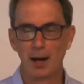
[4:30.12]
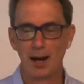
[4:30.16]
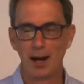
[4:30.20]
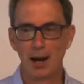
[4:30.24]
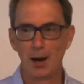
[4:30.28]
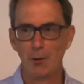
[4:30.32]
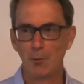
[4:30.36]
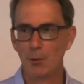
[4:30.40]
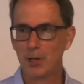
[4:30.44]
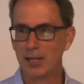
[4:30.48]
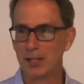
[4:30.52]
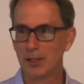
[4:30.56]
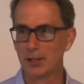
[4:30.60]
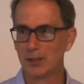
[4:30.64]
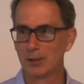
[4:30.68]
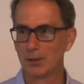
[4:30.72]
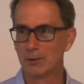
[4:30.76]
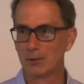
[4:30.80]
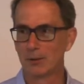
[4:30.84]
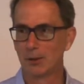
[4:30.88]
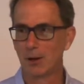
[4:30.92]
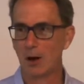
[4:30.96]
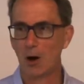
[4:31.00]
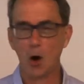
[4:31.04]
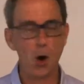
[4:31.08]
a
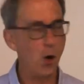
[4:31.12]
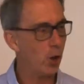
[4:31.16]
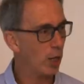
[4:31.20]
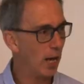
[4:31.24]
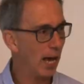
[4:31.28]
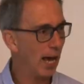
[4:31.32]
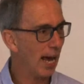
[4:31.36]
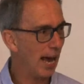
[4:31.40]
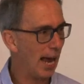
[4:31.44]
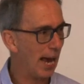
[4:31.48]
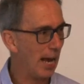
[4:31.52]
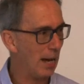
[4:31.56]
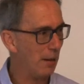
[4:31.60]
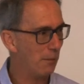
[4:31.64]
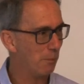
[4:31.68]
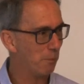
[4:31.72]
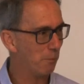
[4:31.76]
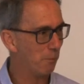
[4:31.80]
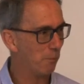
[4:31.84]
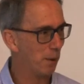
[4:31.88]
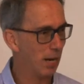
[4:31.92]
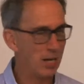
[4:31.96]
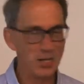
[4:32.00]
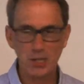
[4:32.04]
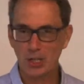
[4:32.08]
real honour and
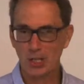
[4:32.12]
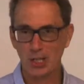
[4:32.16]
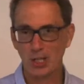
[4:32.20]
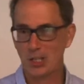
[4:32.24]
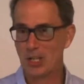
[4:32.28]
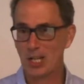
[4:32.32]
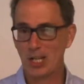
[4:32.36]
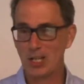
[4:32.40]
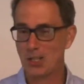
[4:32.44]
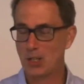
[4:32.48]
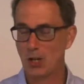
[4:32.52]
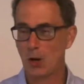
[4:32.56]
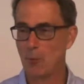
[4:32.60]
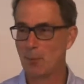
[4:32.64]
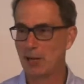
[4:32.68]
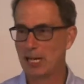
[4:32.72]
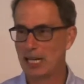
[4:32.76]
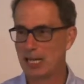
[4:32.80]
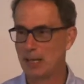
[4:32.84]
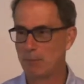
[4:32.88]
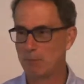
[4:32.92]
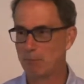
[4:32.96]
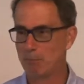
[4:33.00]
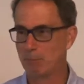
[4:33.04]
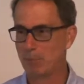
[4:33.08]
pleasure to see so
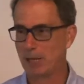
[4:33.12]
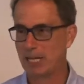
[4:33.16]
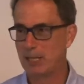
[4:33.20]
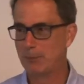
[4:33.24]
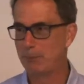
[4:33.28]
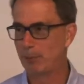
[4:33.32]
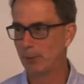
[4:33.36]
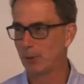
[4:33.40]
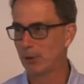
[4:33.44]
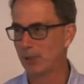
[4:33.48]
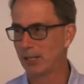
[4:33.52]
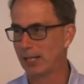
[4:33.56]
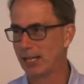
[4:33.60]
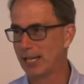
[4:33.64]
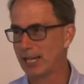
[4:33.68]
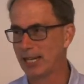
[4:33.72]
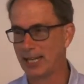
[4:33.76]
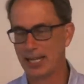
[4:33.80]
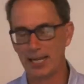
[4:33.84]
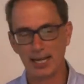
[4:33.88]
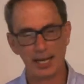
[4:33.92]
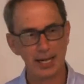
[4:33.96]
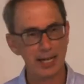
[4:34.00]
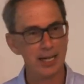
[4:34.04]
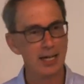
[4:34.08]
many people
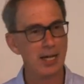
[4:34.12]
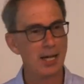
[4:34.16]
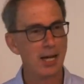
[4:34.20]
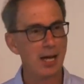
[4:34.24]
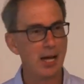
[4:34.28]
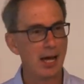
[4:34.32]
here.